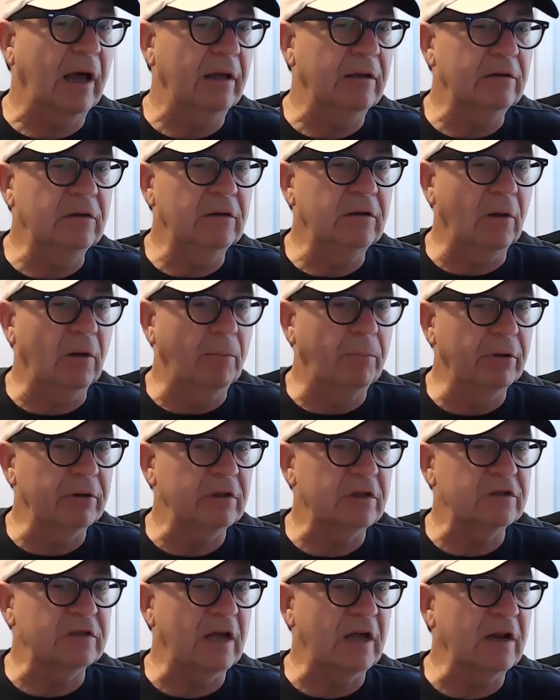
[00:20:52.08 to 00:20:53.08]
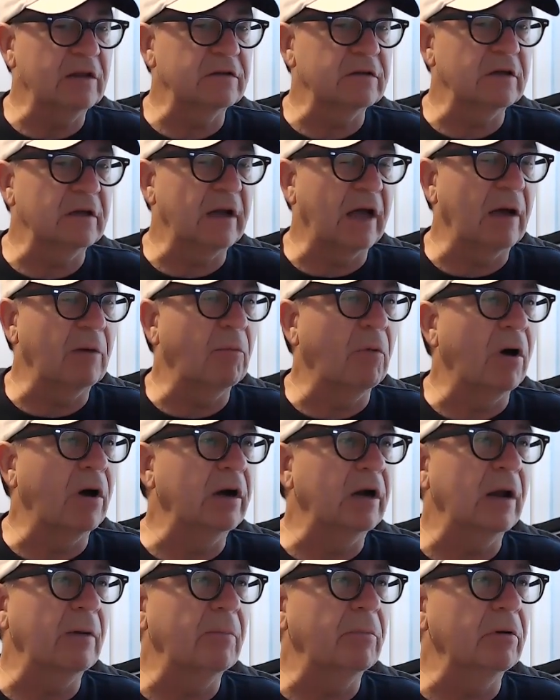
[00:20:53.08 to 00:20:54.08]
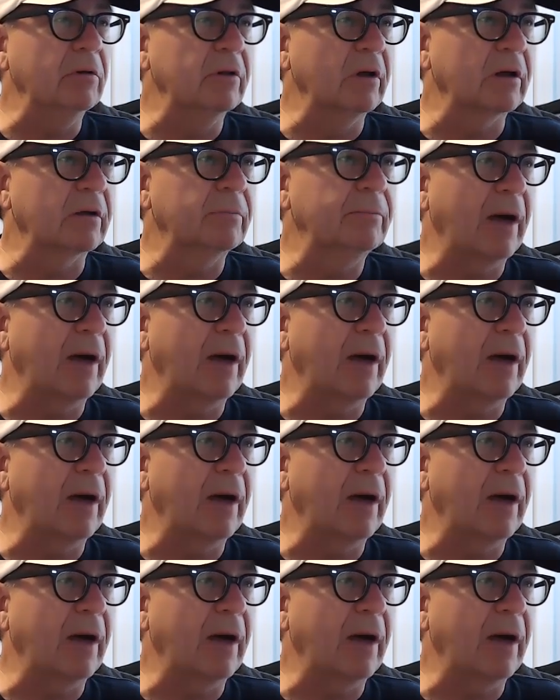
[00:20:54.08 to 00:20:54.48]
you know put the settings in I wanted, it would look